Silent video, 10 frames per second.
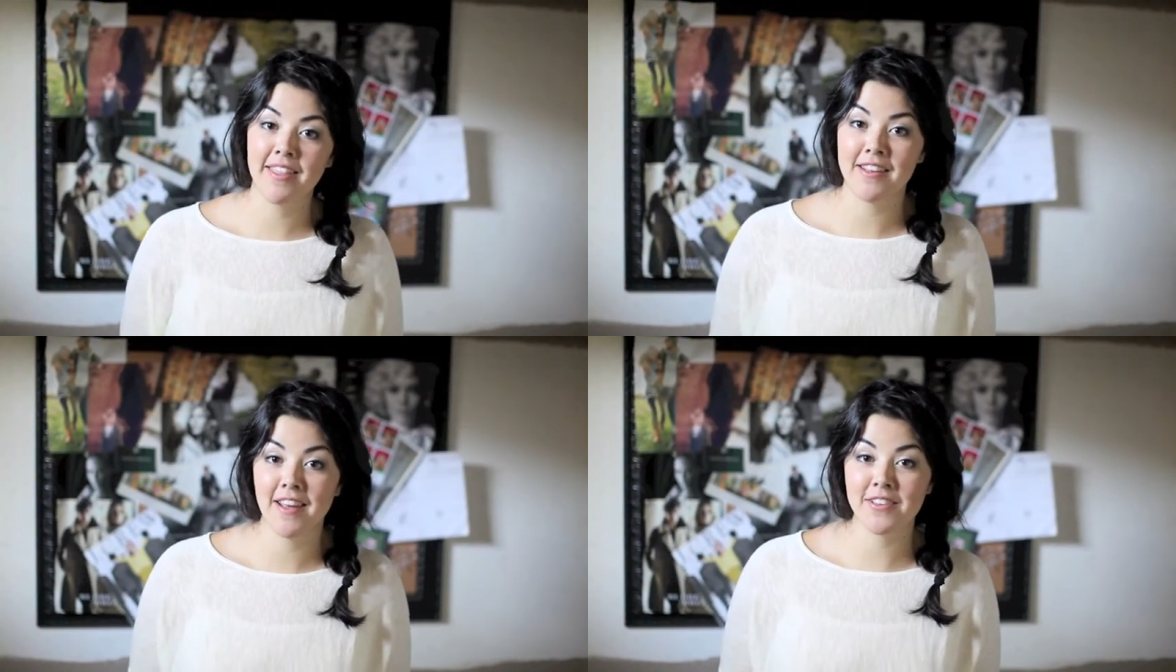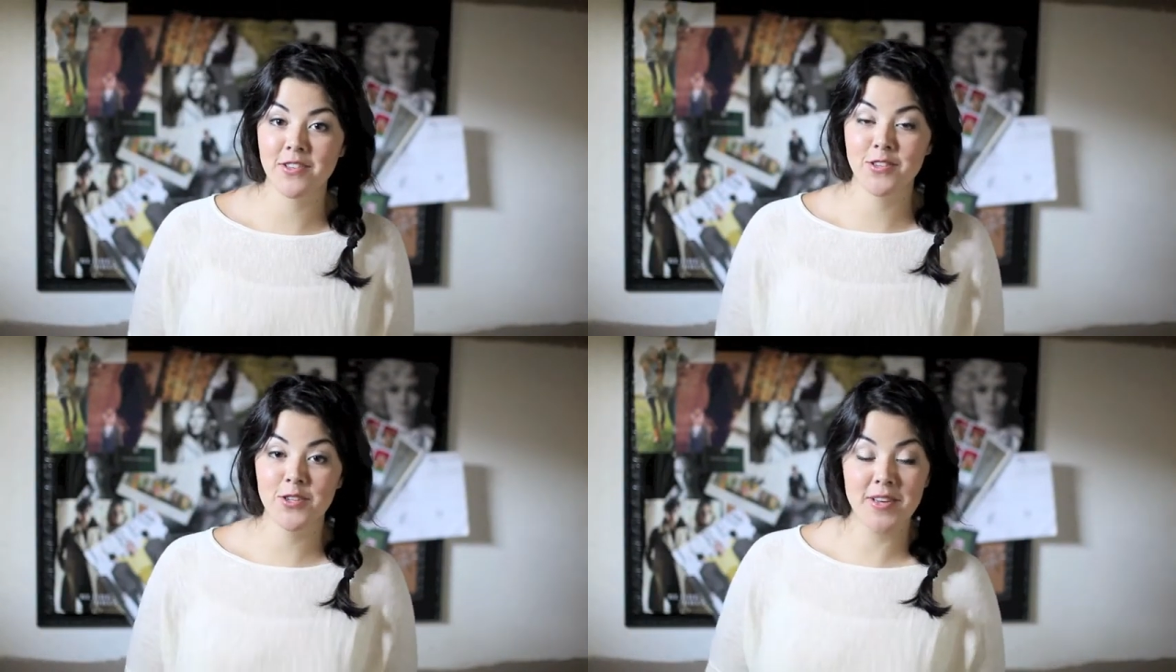the
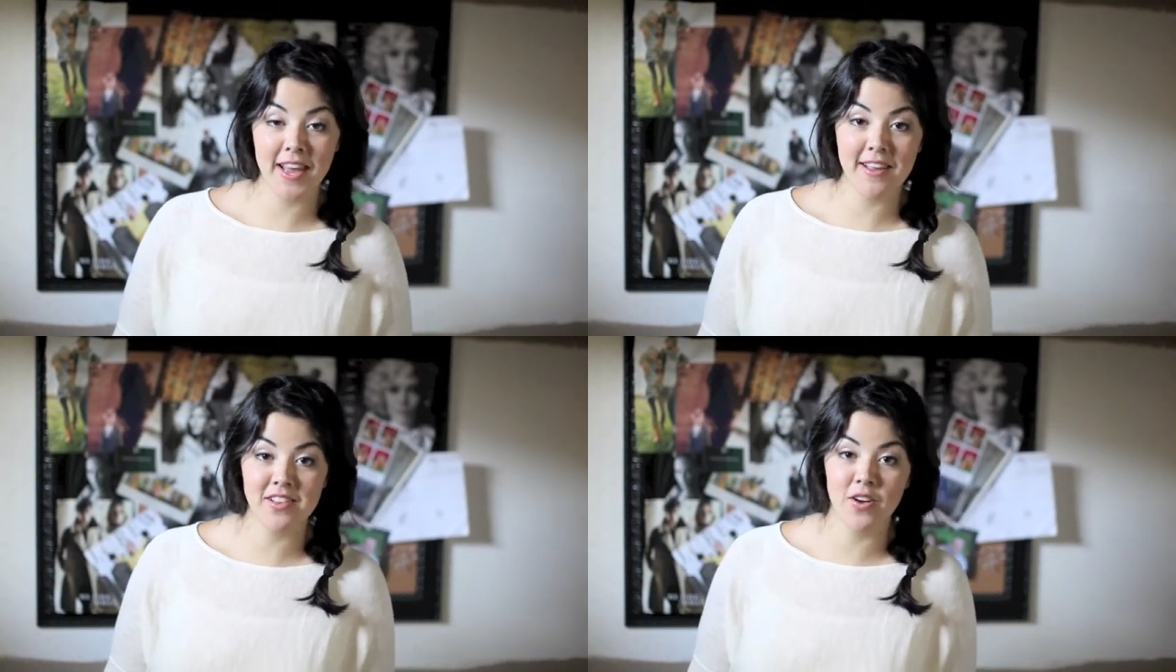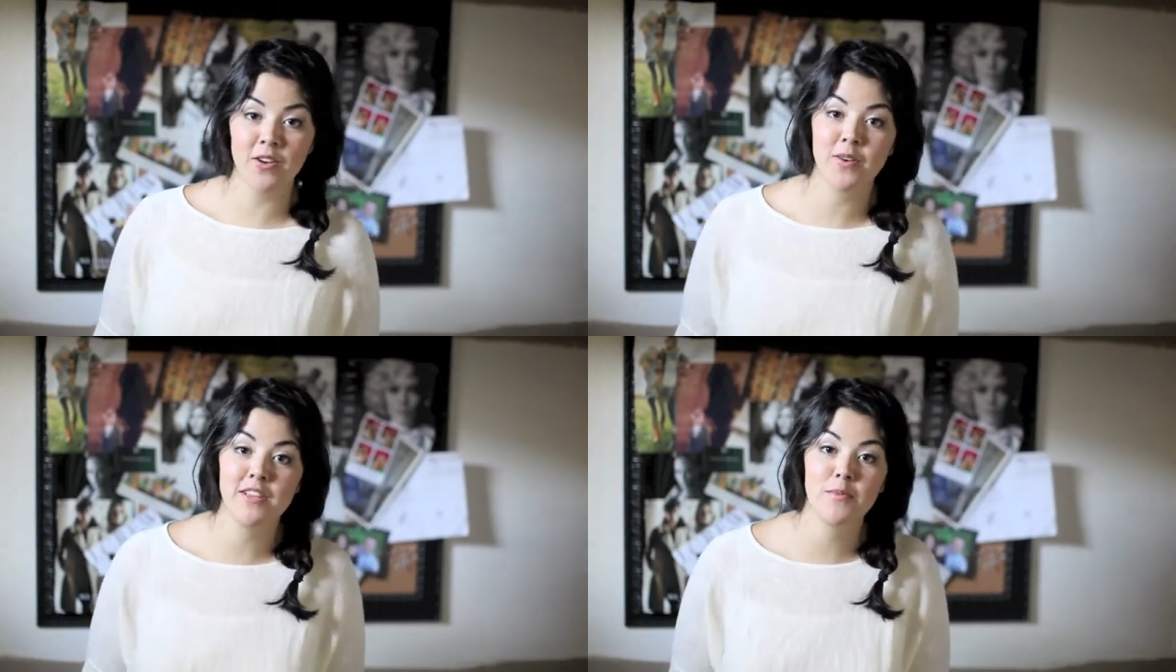next 2 days
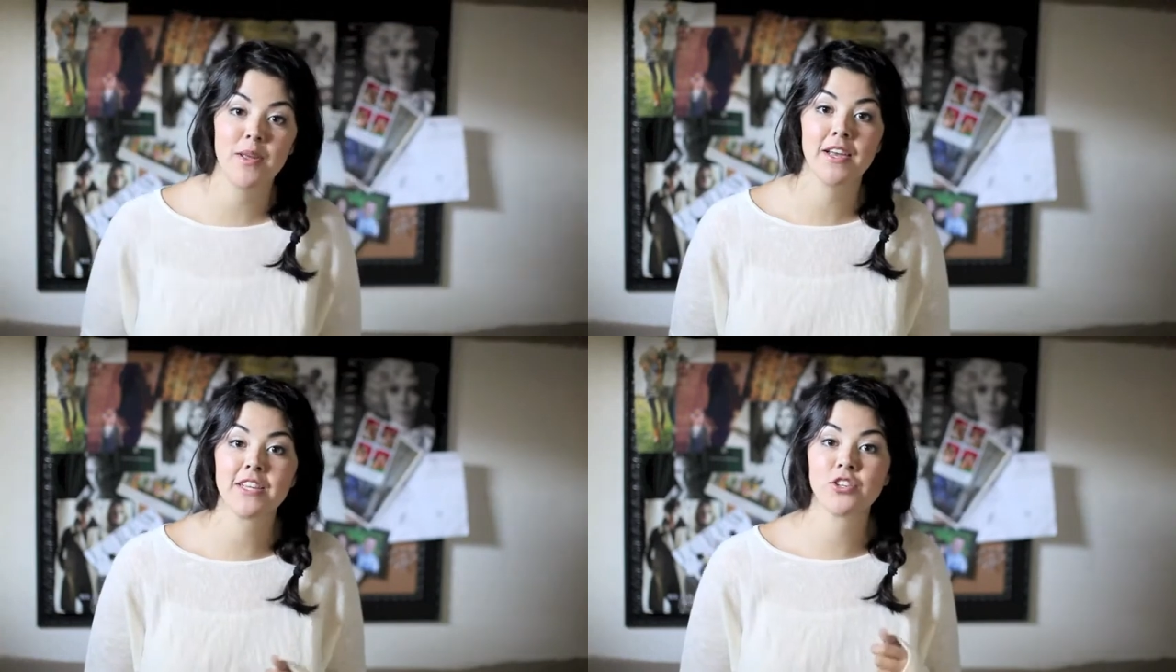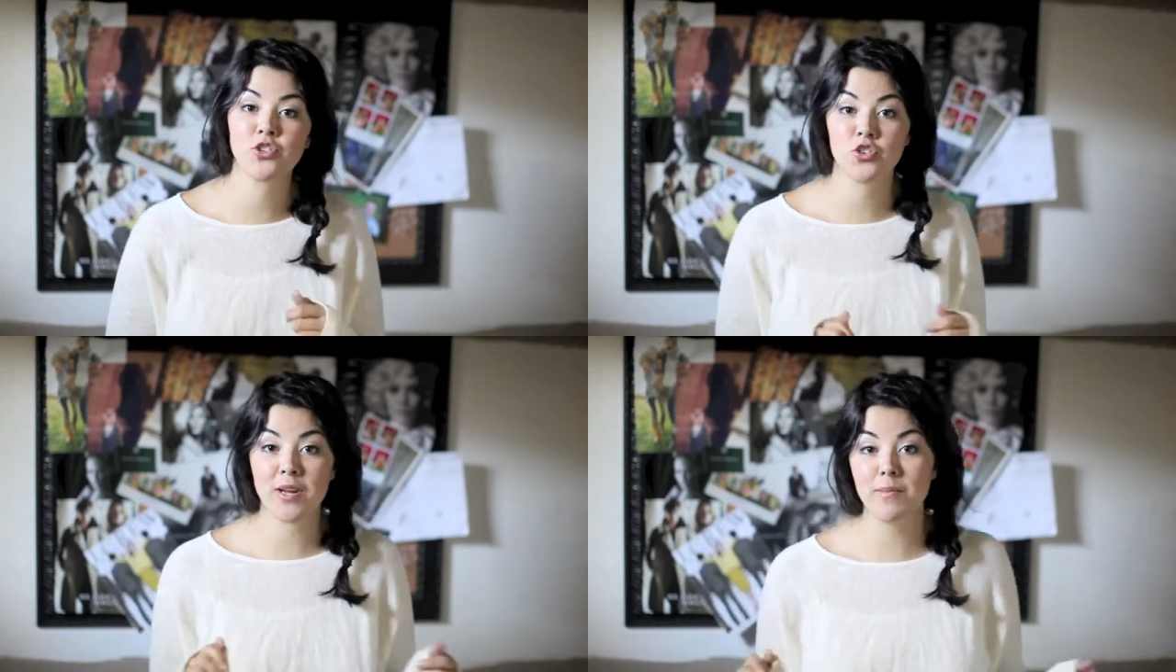are going to be
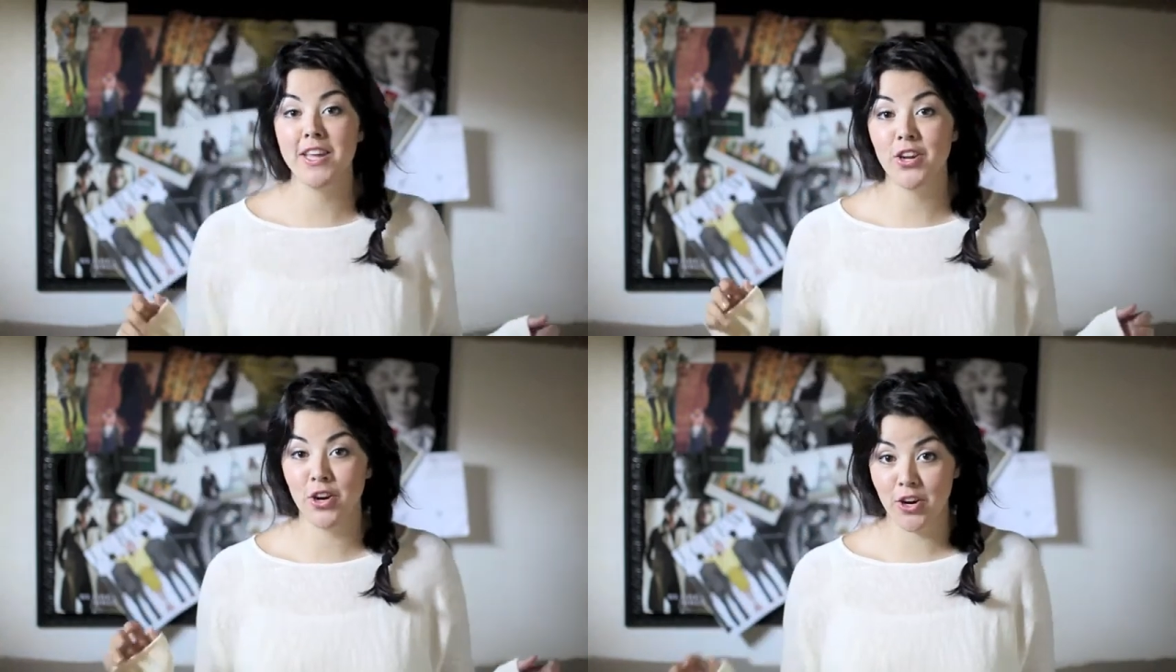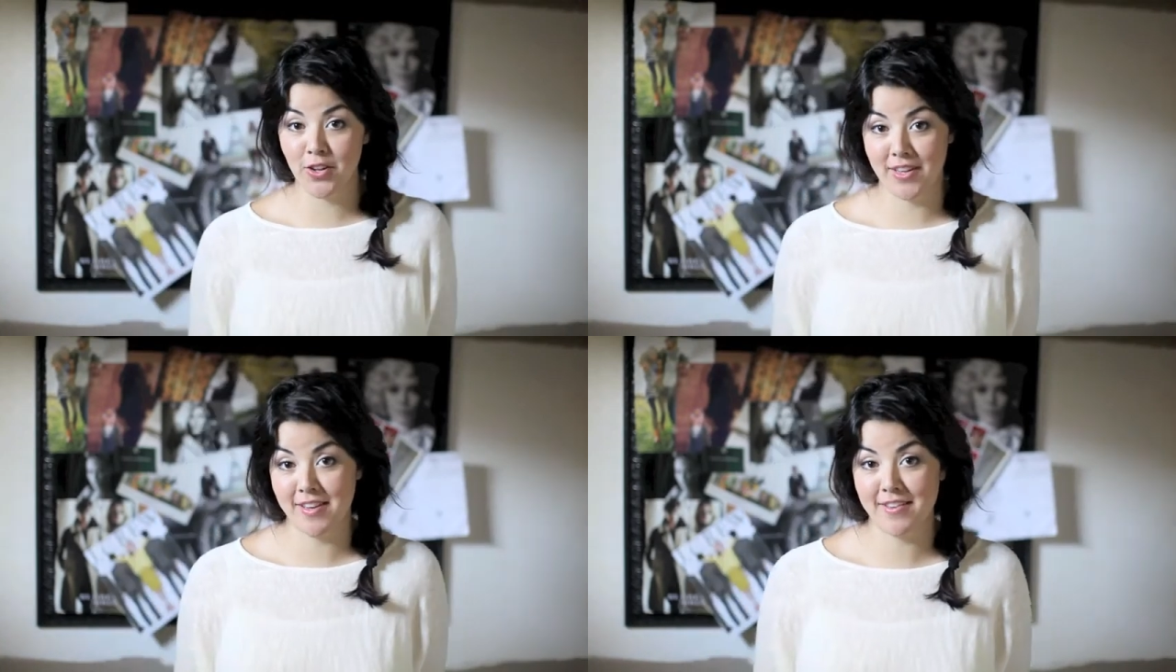extremely
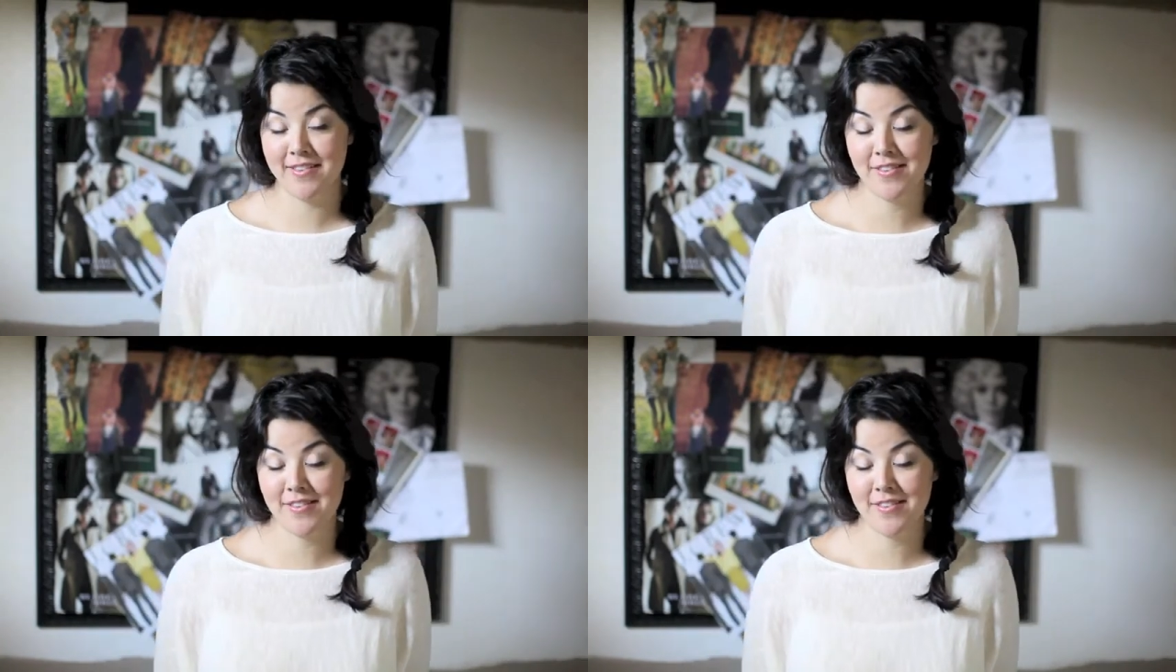girly.